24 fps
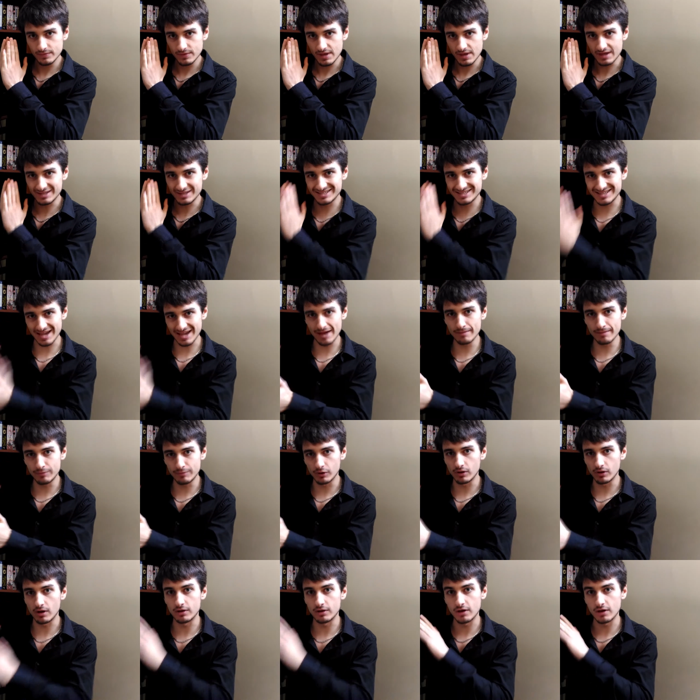
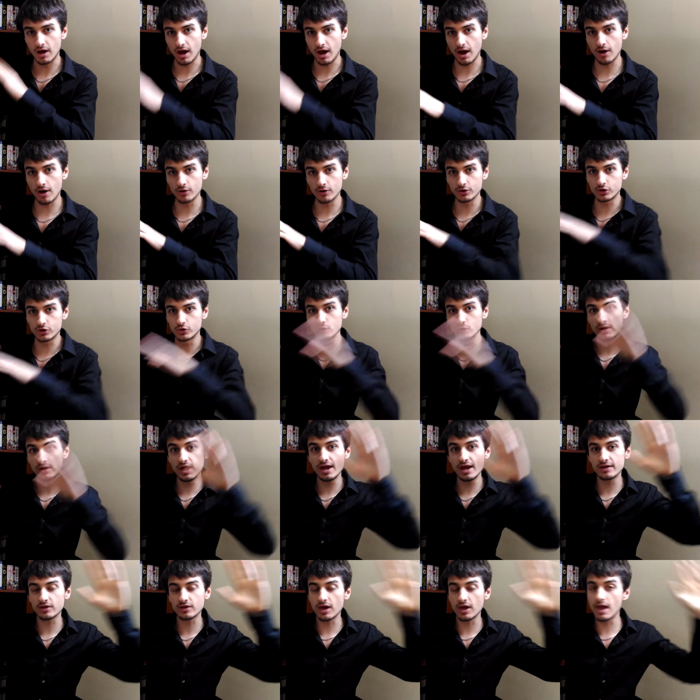example on how to create